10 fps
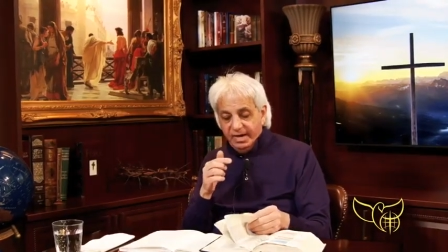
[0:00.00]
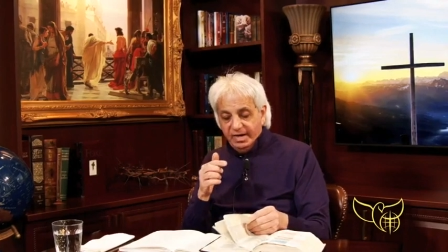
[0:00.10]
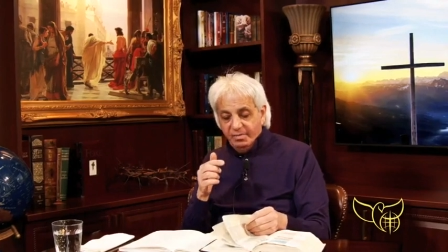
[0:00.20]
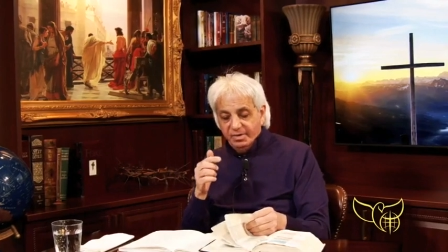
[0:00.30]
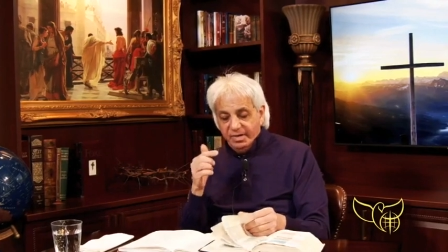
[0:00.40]

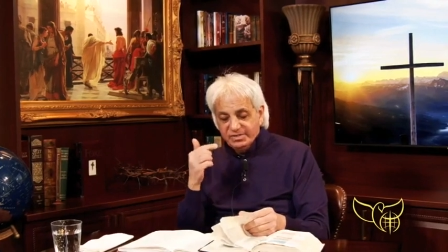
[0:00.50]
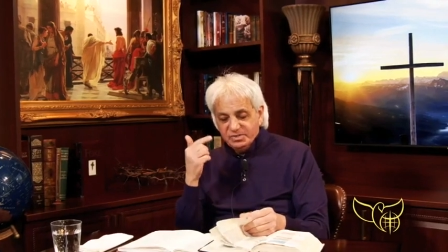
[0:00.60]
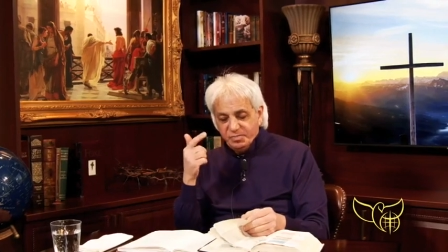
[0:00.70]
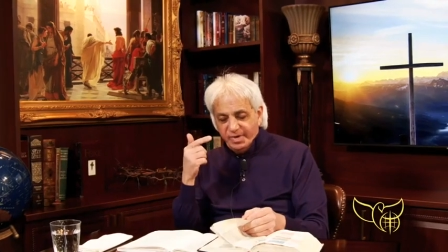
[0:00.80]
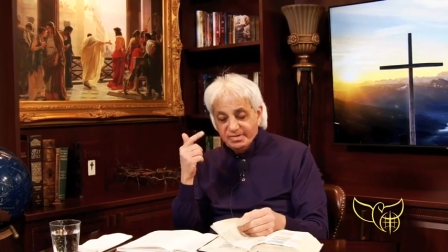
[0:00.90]
And I want to
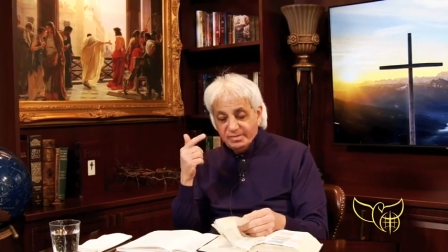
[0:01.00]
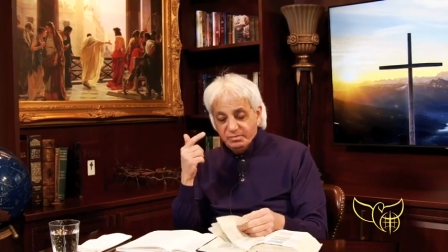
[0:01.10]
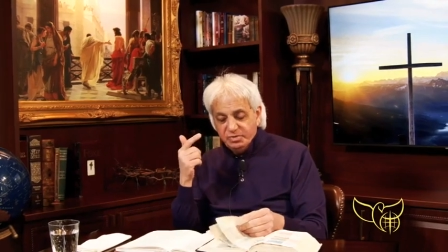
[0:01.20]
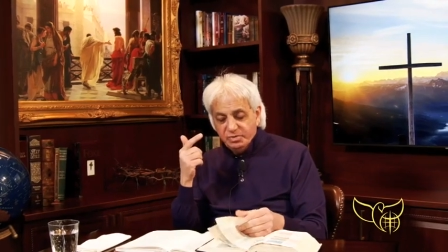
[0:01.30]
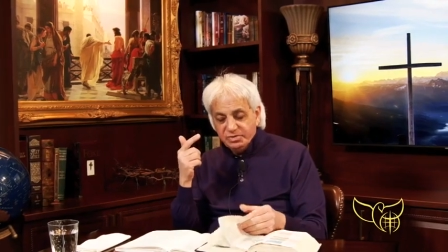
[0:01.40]
explain
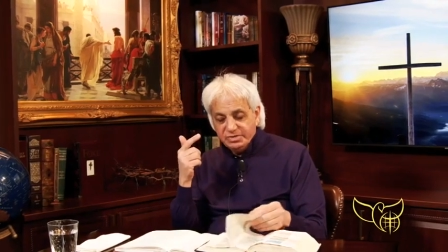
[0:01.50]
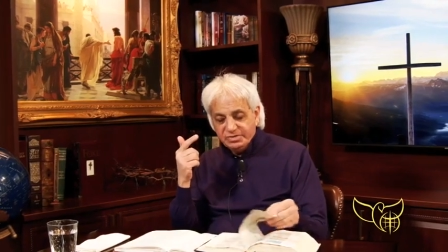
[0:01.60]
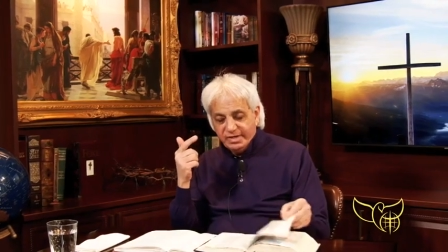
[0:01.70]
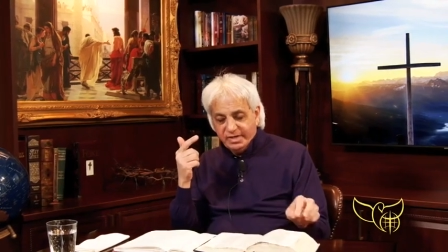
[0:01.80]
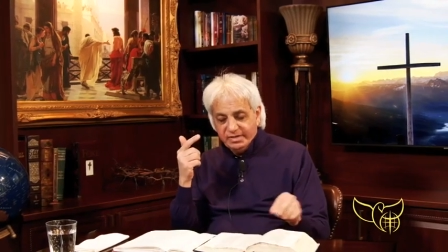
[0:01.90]
something to you in
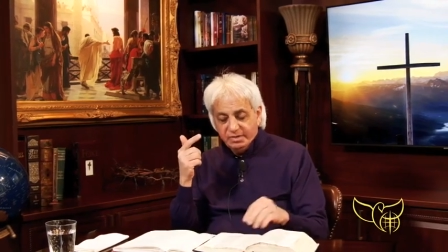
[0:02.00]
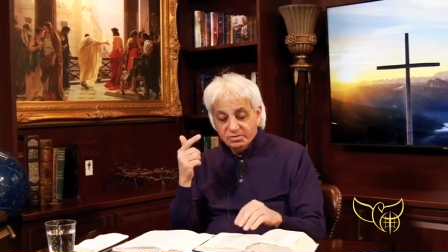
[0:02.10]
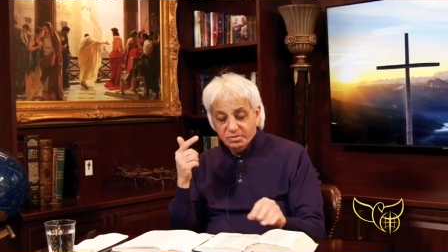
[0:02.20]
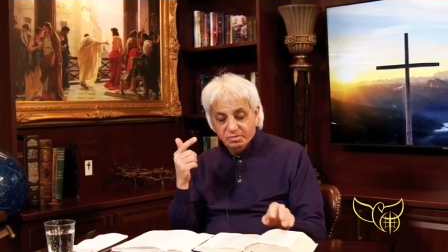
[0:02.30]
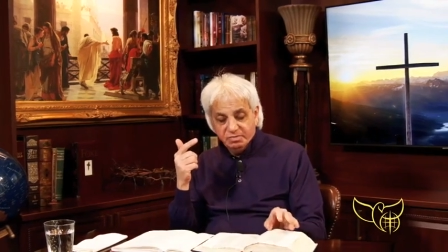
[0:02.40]
just a second
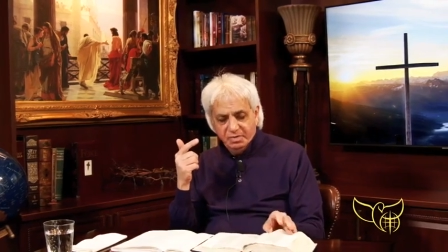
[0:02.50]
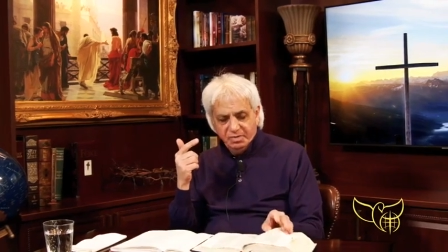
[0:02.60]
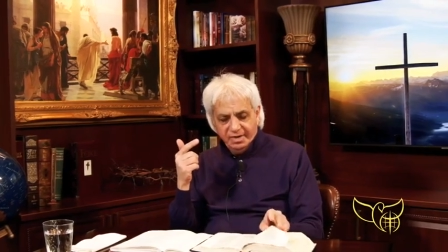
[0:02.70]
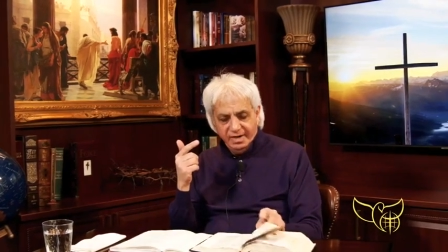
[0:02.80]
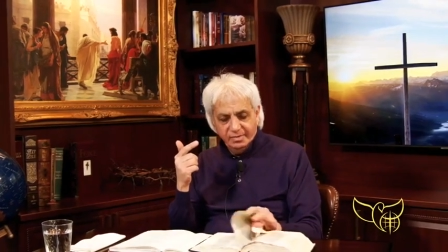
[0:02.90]
that's going to really,
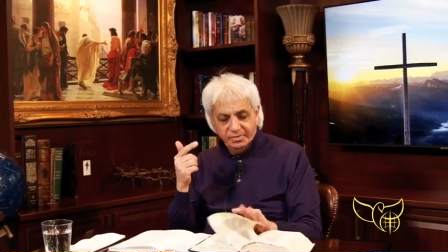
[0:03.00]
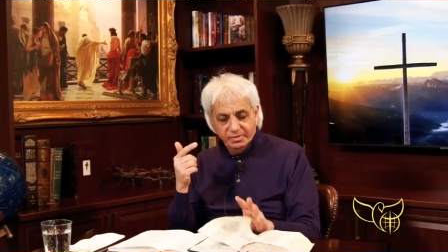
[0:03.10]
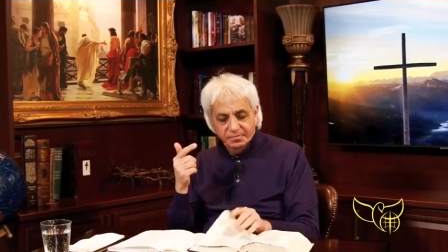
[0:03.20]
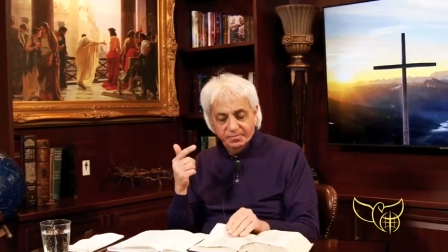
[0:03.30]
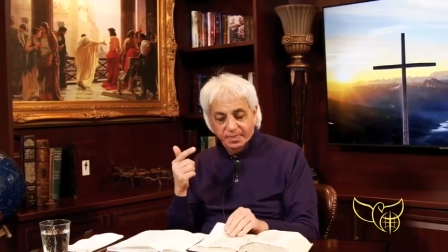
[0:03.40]
really help you.